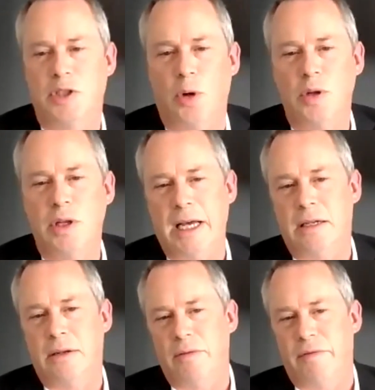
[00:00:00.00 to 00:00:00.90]
showed
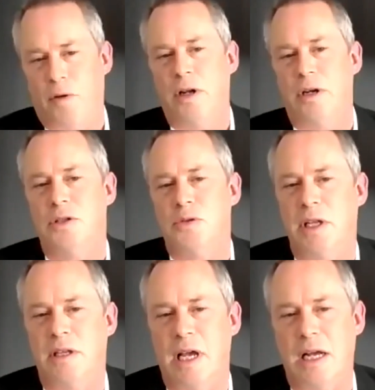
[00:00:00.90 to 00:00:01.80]
that
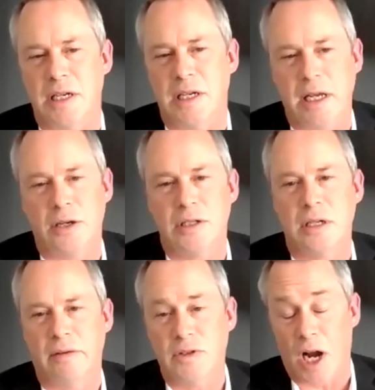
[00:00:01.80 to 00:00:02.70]
420,000
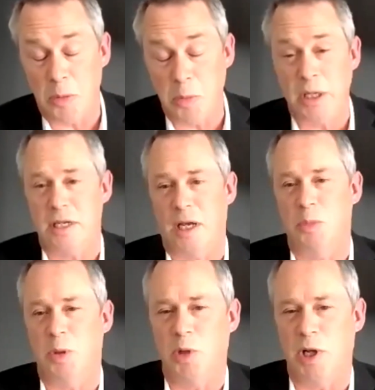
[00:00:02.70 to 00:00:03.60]
acres of dry beans had
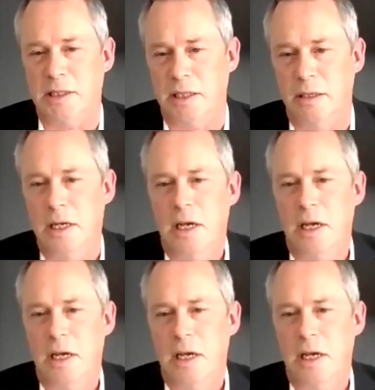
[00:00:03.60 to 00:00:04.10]
been planted.